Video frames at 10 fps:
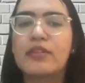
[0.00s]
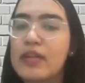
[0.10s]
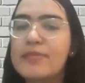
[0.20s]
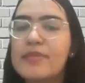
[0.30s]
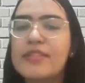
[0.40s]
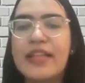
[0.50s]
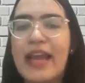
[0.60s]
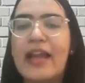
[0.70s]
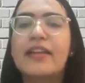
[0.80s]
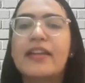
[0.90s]
comes in
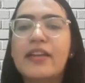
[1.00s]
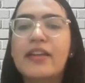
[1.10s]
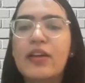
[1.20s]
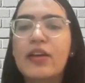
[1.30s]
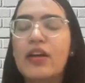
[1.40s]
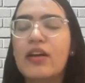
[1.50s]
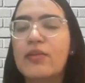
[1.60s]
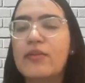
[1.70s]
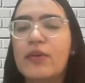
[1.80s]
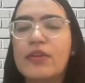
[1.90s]
handy
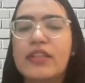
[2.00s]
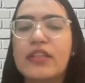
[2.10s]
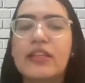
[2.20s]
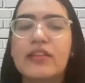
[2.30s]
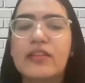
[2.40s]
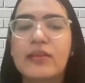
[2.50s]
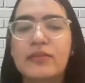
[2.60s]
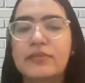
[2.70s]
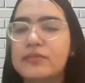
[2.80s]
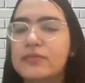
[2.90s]
for the
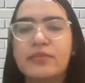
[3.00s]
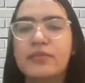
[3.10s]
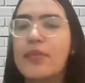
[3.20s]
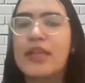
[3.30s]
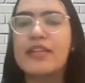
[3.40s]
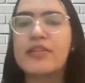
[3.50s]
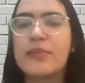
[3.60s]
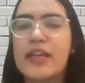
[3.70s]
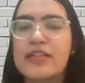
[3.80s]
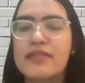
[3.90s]

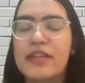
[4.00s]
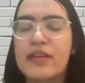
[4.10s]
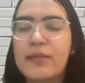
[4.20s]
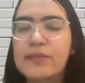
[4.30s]
management as well.